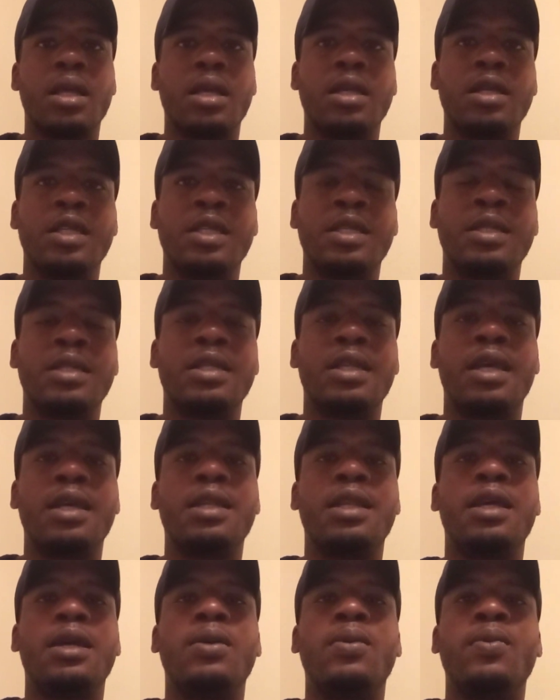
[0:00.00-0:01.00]
is the day
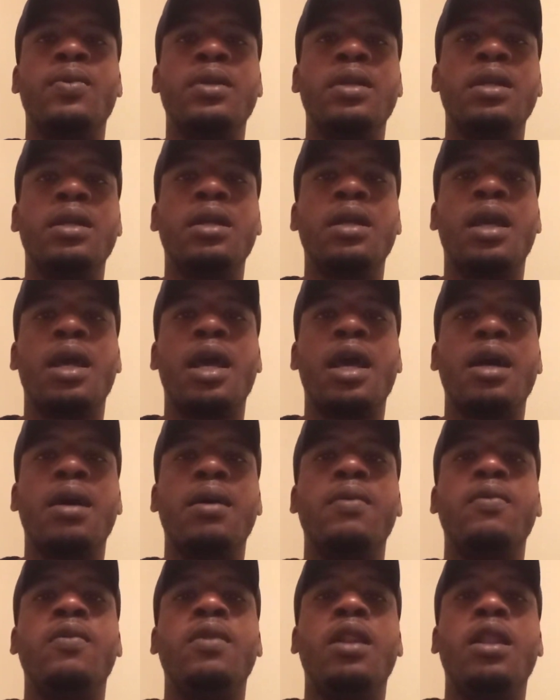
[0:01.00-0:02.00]
that we
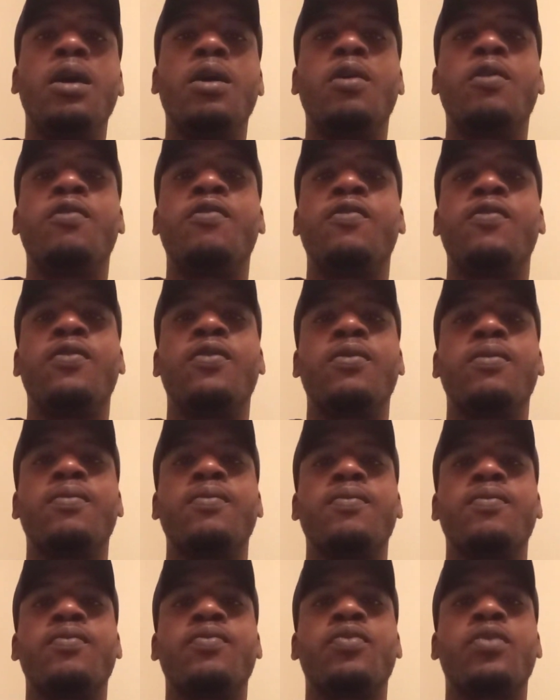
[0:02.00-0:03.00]
have left
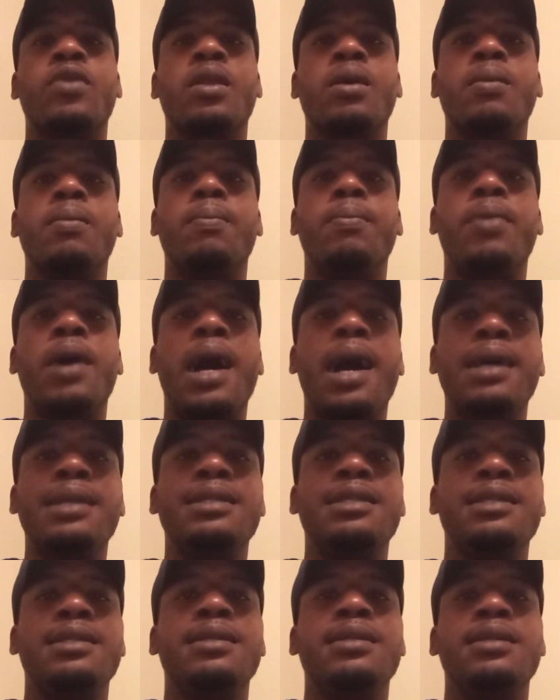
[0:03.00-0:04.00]

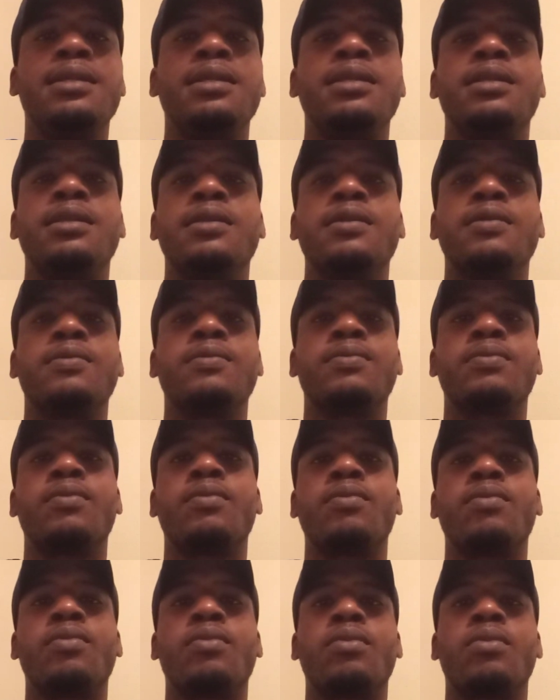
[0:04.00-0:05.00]
Pisces,
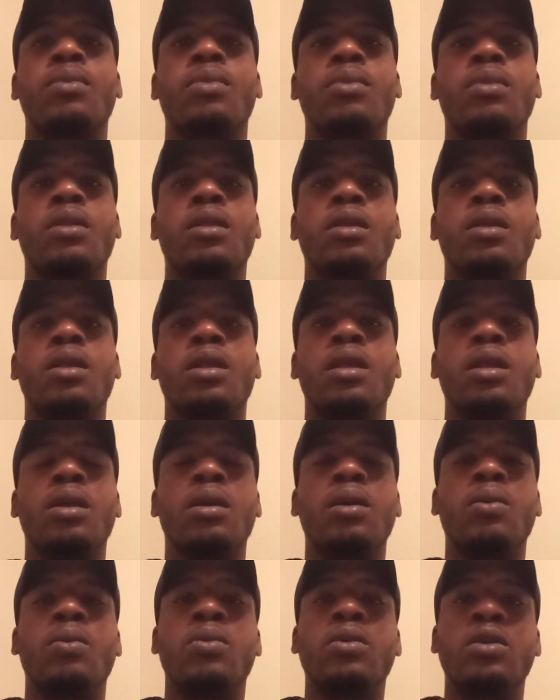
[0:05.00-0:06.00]

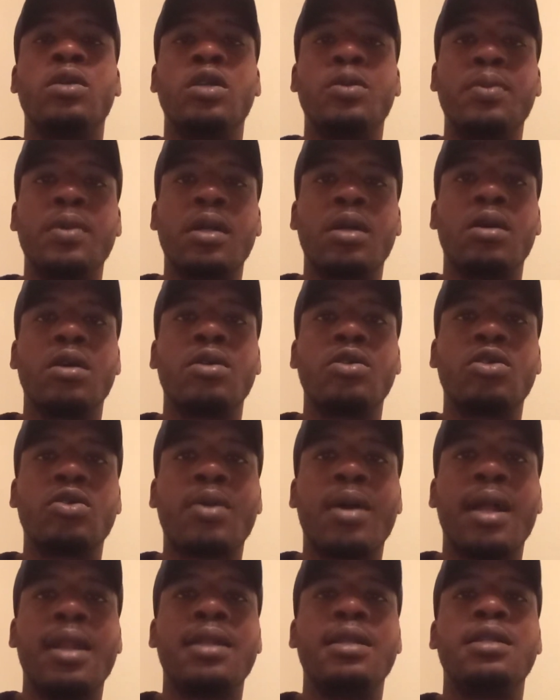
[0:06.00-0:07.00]
when you speak on
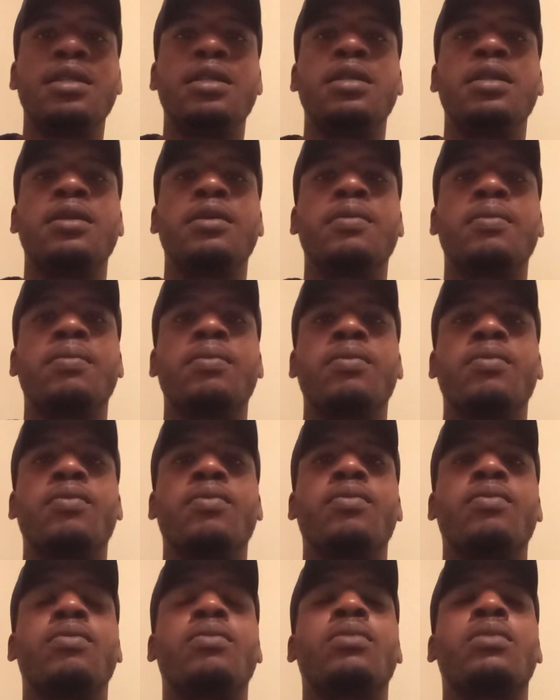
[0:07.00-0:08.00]
astrology,
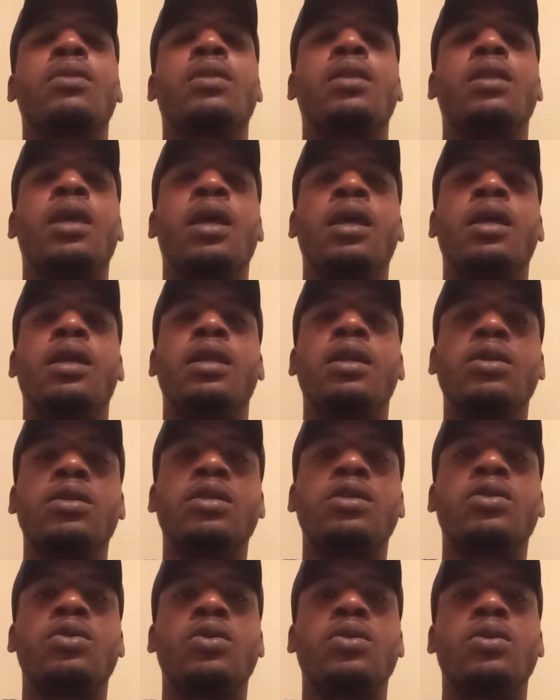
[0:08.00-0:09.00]
and
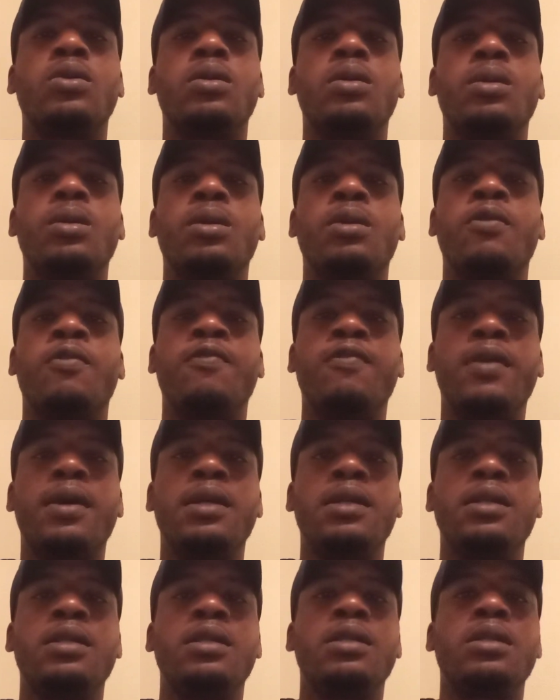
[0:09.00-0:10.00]
entered the
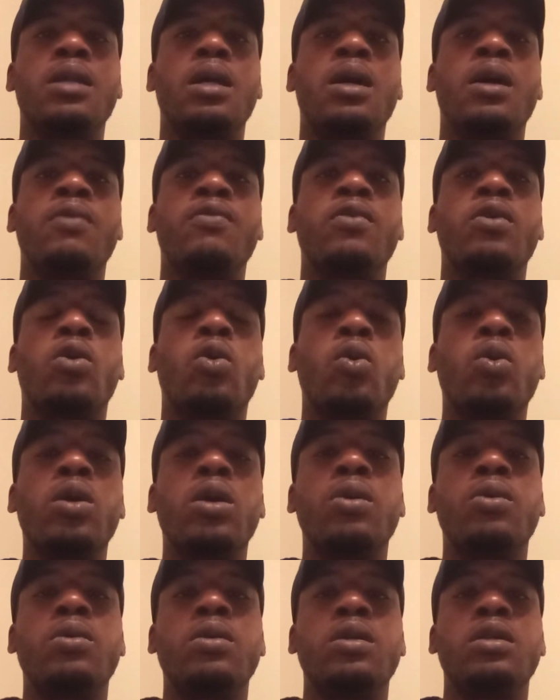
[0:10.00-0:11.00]
phase of
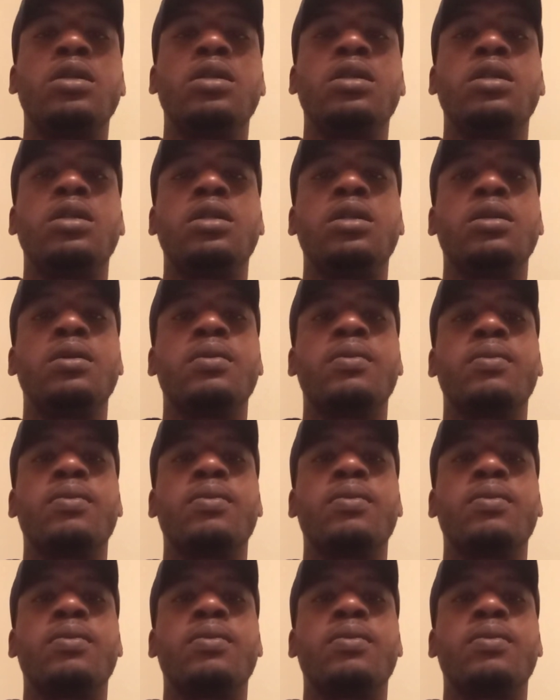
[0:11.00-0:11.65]
Aquarius.